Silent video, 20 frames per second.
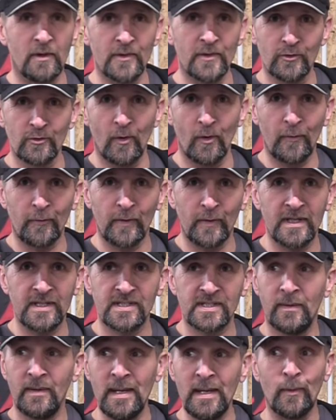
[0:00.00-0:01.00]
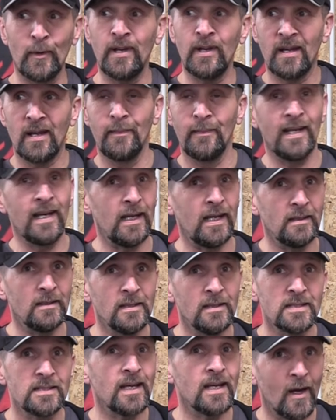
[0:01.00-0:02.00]
on the drawer front so anybody coming
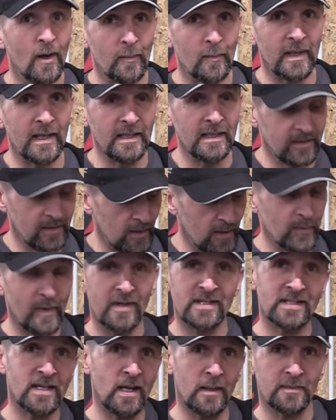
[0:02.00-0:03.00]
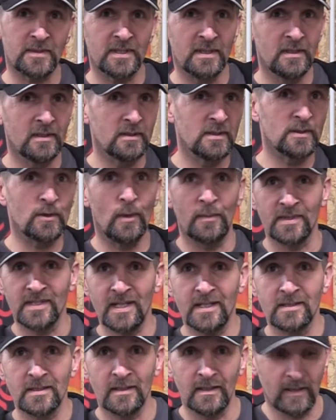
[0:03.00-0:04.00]
in to help me knows where it's kept. It's common
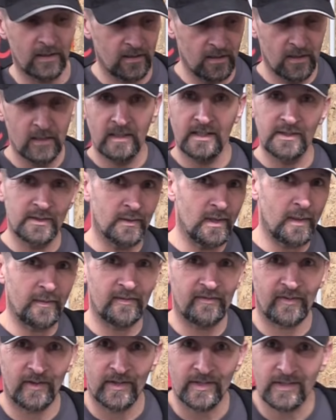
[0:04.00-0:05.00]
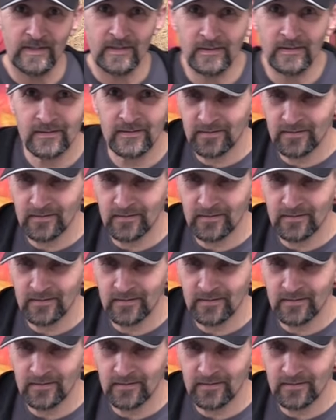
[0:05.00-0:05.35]
sense, isn't it? Let's do that bit first.